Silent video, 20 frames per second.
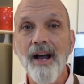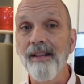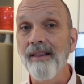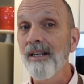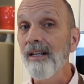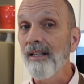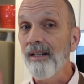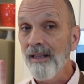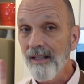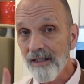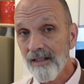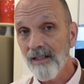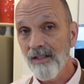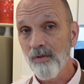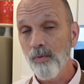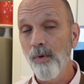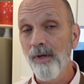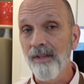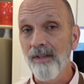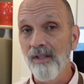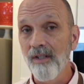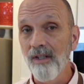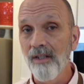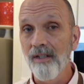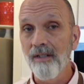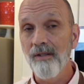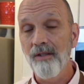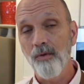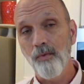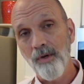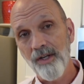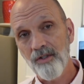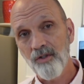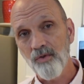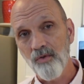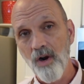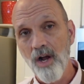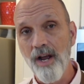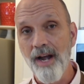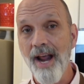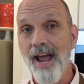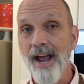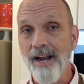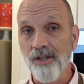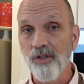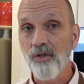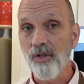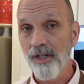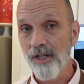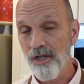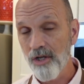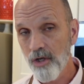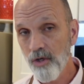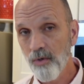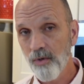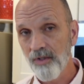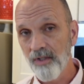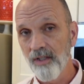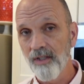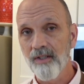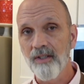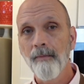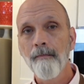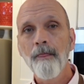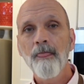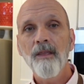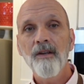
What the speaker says: I think this is what the restaurant actually uses